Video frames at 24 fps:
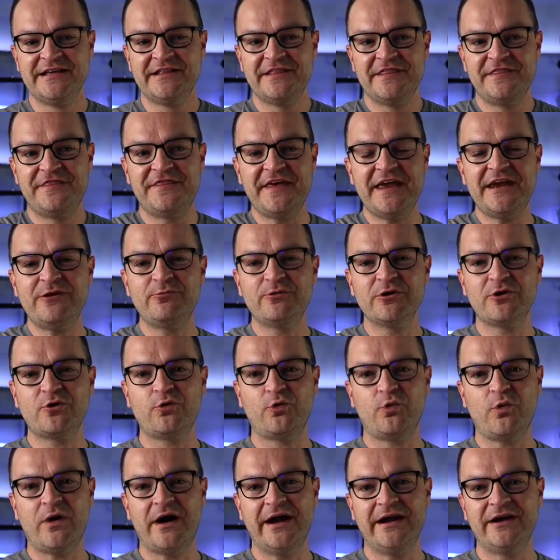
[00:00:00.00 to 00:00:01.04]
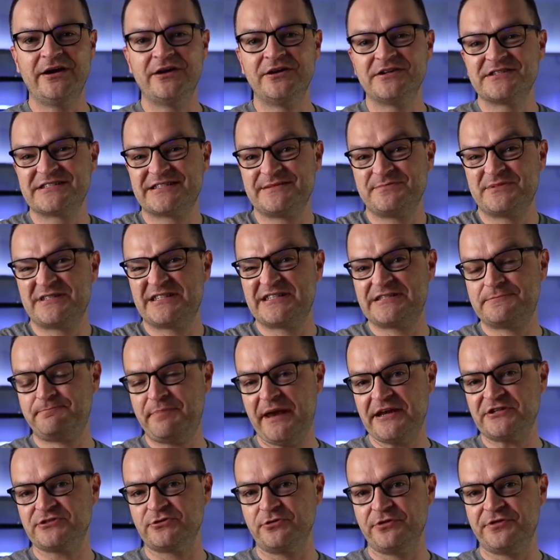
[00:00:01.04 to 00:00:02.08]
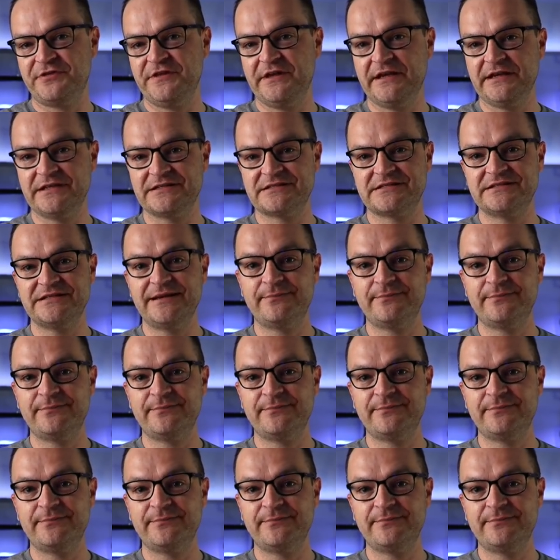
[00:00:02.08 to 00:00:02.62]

they require some special things.